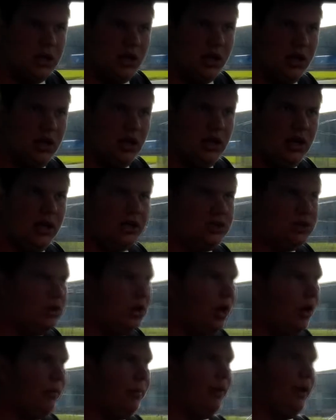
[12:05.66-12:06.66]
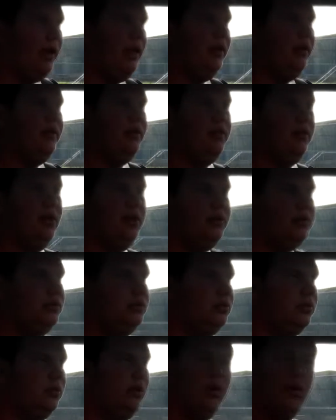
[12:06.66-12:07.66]
let's stop and not
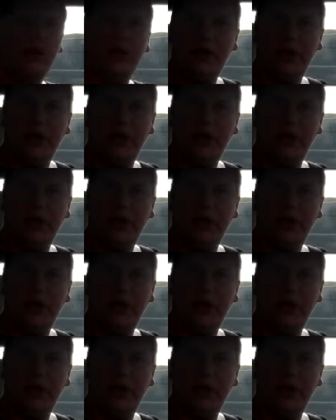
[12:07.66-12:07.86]
record